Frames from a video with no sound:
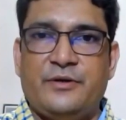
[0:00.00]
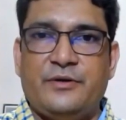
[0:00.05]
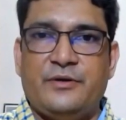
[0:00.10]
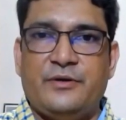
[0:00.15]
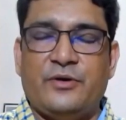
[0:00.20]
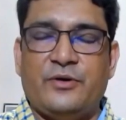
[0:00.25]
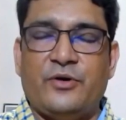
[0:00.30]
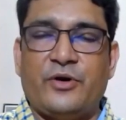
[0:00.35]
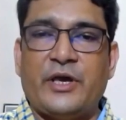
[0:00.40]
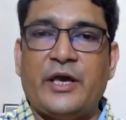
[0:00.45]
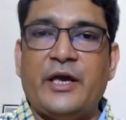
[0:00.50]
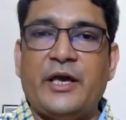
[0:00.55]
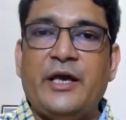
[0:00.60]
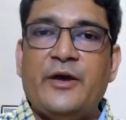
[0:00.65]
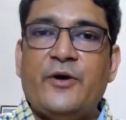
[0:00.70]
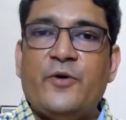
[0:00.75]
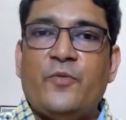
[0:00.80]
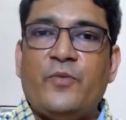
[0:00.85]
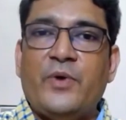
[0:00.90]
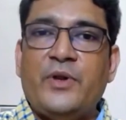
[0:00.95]
Okay,
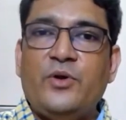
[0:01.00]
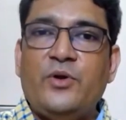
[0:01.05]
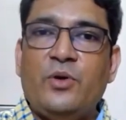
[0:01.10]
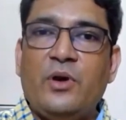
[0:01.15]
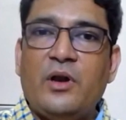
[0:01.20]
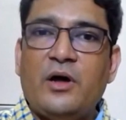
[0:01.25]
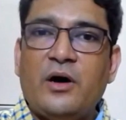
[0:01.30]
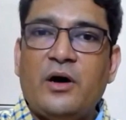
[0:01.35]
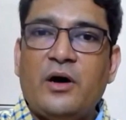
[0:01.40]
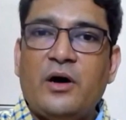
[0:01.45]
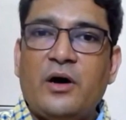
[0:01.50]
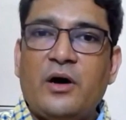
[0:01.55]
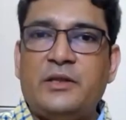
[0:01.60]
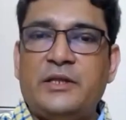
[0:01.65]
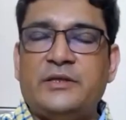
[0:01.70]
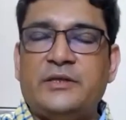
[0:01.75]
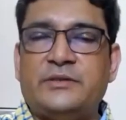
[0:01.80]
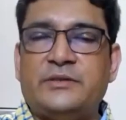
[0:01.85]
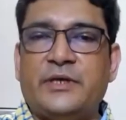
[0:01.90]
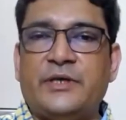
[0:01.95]
when you learn all
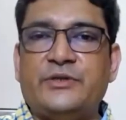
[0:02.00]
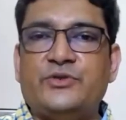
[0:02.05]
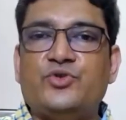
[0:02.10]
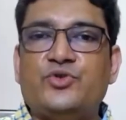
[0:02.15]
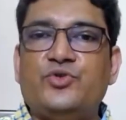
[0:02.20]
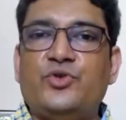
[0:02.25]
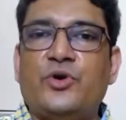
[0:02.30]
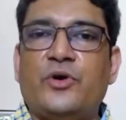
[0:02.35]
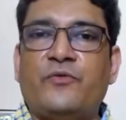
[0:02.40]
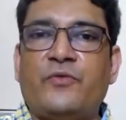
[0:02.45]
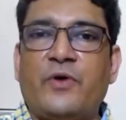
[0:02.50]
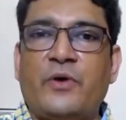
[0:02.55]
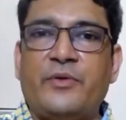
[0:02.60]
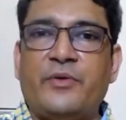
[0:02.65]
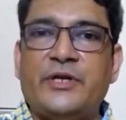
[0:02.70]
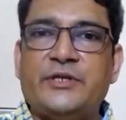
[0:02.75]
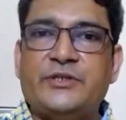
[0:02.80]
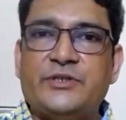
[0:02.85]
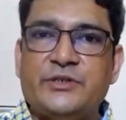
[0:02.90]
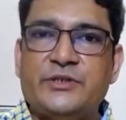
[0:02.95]
these things, your
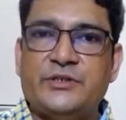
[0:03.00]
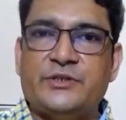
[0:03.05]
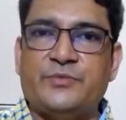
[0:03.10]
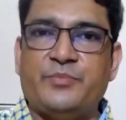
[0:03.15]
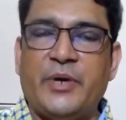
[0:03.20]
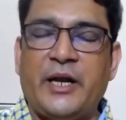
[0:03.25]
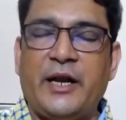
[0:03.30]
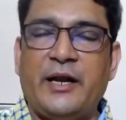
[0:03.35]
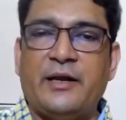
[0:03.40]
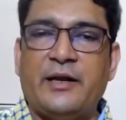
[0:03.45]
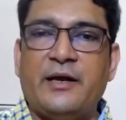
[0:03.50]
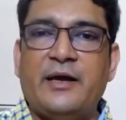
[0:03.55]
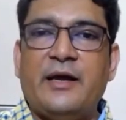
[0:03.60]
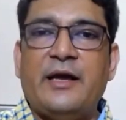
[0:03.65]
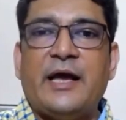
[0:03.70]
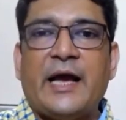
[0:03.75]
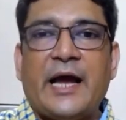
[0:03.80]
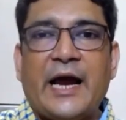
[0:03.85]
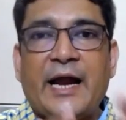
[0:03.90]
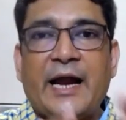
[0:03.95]
foundation is built,
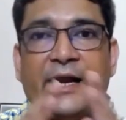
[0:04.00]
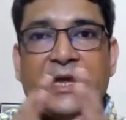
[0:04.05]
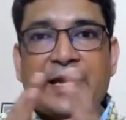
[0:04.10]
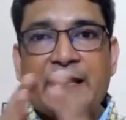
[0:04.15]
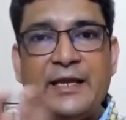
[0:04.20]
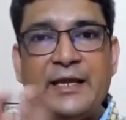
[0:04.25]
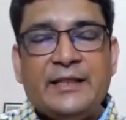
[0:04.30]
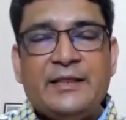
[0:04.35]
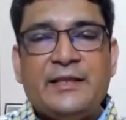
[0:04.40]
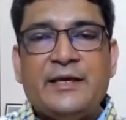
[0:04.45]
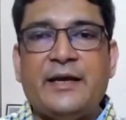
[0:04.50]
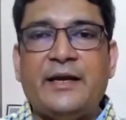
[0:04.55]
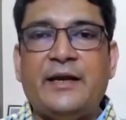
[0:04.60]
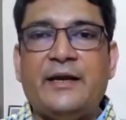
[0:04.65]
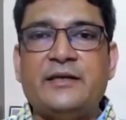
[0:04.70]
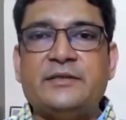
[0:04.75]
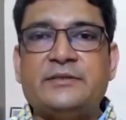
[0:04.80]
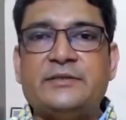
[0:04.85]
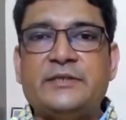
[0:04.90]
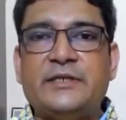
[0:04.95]
and in the
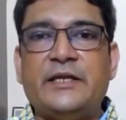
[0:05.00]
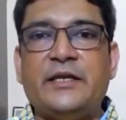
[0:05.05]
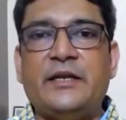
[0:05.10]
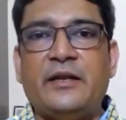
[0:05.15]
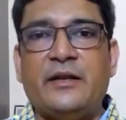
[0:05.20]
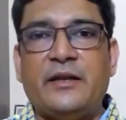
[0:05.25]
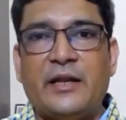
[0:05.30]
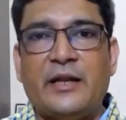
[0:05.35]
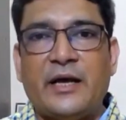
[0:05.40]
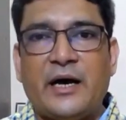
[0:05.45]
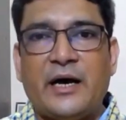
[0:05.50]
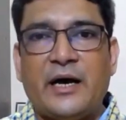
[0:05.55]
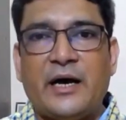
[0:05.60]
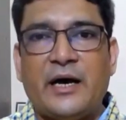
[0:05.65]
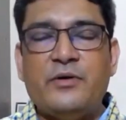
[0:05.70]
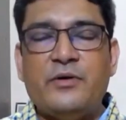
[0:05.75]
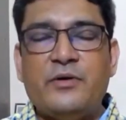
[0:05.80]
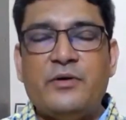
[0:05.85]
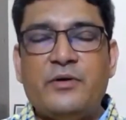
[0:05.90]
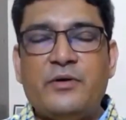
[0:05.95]
industry
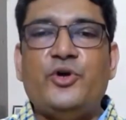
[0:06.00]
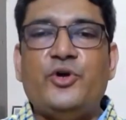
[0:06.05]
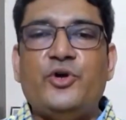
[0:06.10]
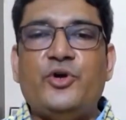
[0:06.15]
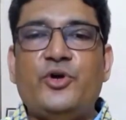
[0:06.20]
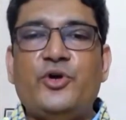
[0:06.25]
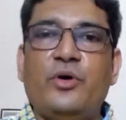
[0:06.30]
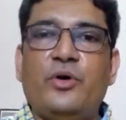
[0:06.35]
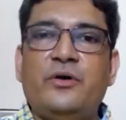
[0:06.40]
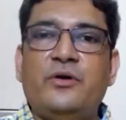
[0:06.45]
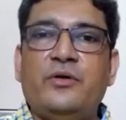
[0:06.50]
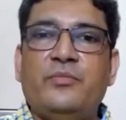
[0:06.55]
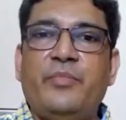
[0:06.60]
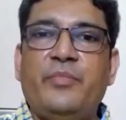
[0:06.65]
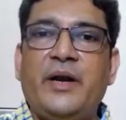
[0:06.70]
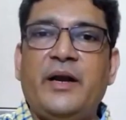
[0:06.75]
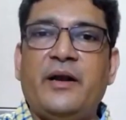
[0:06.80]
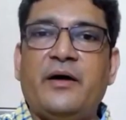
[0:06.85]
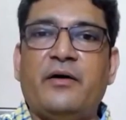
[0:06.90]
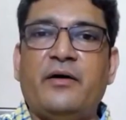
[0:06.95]
now you're going to
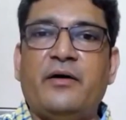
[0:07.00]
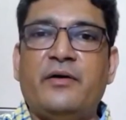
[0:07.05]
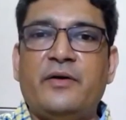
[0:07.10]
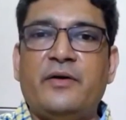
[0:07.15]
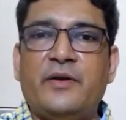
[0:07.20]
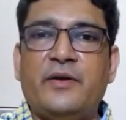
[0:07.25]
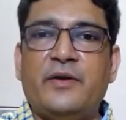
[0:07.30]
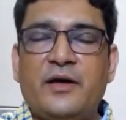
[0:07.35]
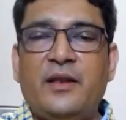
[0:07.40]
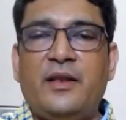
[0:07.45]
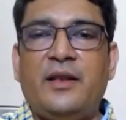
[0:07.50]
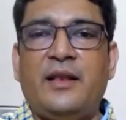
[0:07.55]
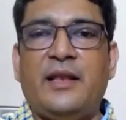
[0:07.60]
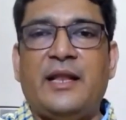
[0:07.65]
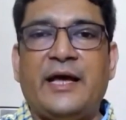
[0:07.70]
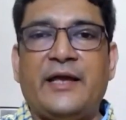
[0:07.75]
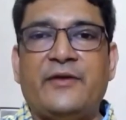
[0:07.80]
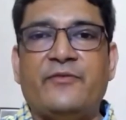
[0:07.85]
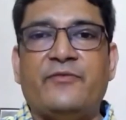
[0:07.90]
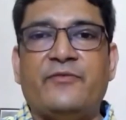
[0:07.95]
build a real
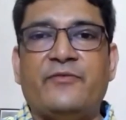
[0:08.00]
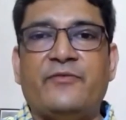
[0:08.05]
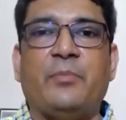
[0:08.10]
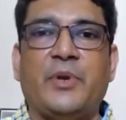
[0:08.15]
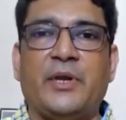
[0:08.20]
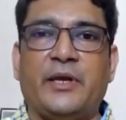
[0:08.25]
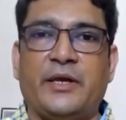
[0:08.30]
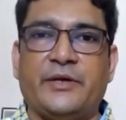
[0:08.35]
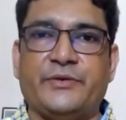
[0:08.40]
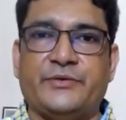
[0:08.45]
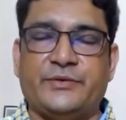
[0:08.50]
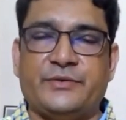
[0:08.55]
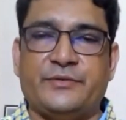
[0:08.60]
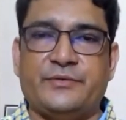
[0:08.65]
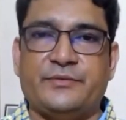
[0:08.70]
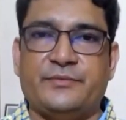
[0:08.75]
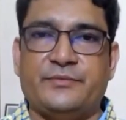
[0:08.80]
life application.